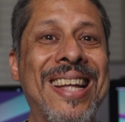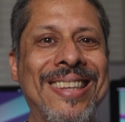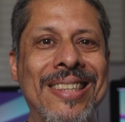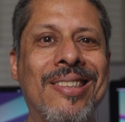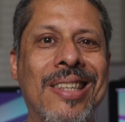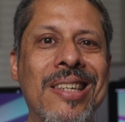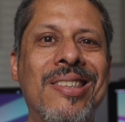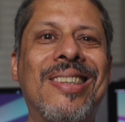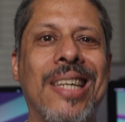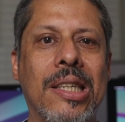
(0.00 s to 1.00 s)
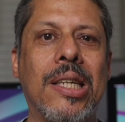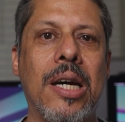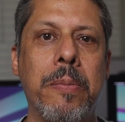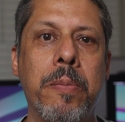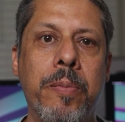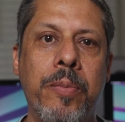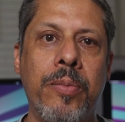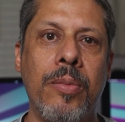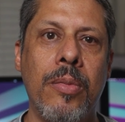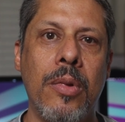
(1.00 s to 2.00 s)
and these things take time.
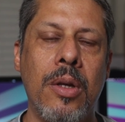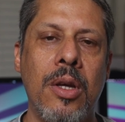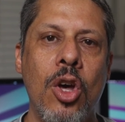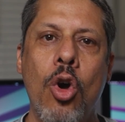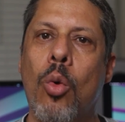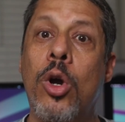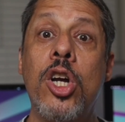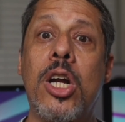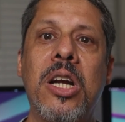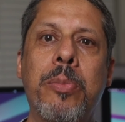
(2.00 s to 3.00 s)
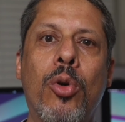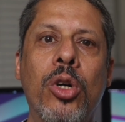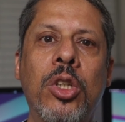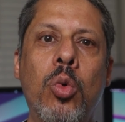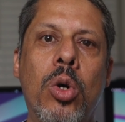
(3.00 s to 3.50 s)
We're not at a point